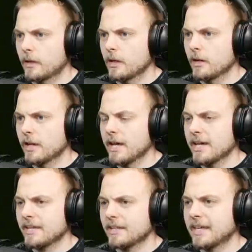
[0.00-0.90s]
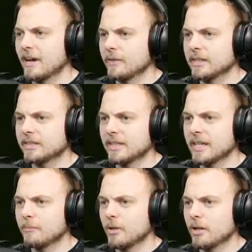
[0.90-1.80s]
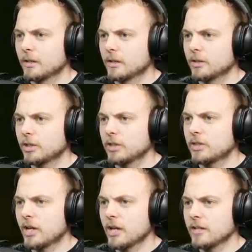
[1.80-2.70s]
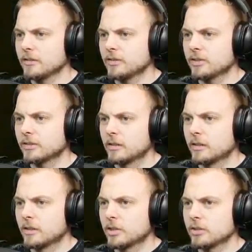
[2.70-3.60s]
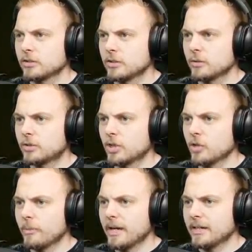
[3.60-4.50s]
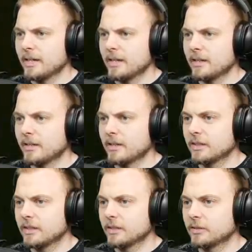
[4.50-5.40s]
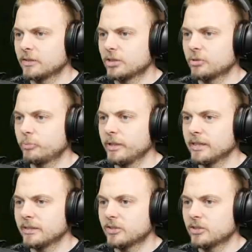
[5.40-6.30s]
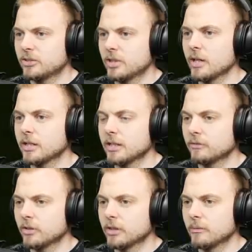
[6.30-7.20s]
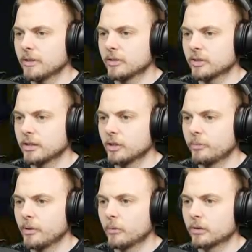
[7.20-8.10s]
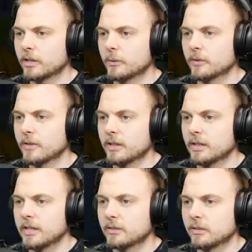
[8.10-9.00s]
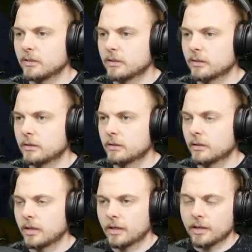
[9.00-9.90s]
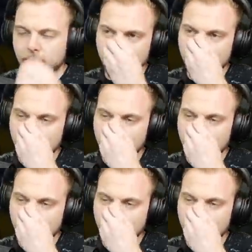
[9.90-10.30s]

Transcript: All right, you can't really see, but she turns. She doesn't do too bad. I, I think the little split turning I've done in the middle is a little bit wonky. I wonder if I can connect another... Okay, I can't.